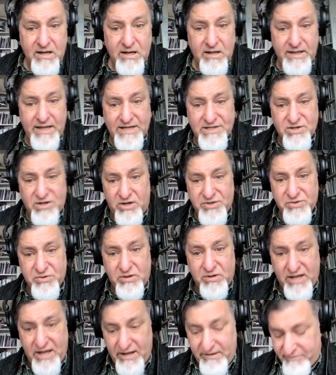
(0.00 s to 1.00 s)
That's
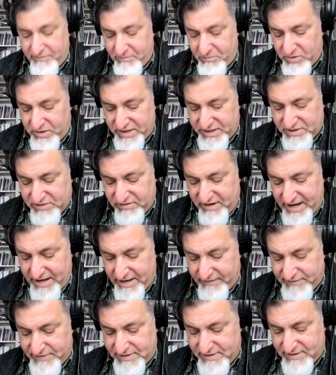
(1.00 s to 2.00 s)
also a line from Morris
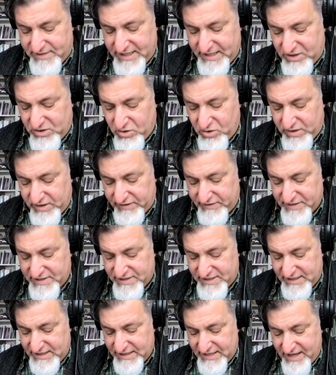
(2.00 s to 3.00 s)
Graves. Decoding the
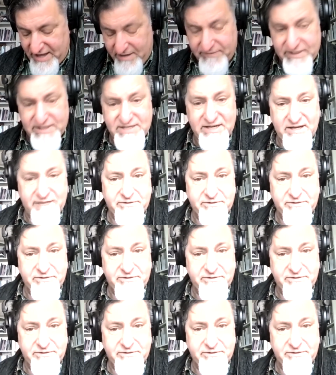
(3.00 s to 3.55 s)
sea and the heavens ain't for